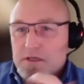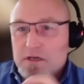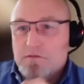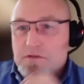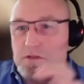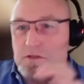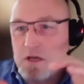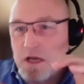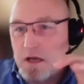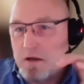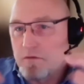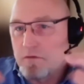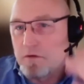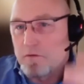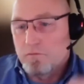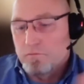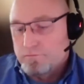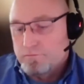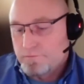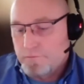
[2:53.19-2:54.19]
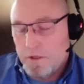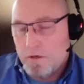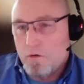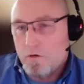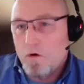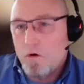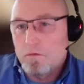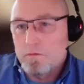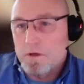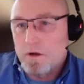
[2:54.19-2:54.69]
Give us a kind of
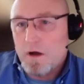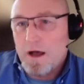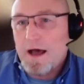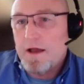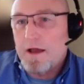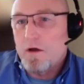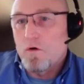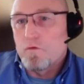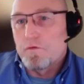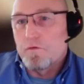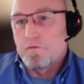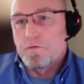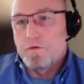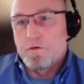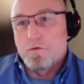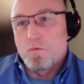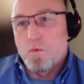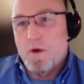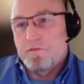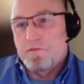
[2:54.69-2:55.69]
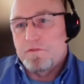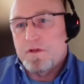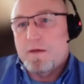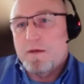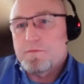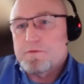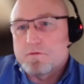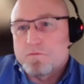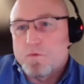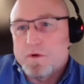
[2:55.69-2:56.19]
a high overview, wave
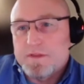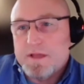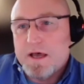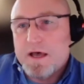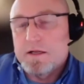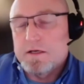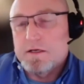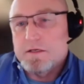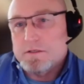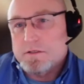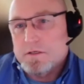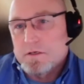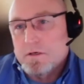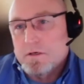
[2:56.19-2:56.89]
tops of what that is.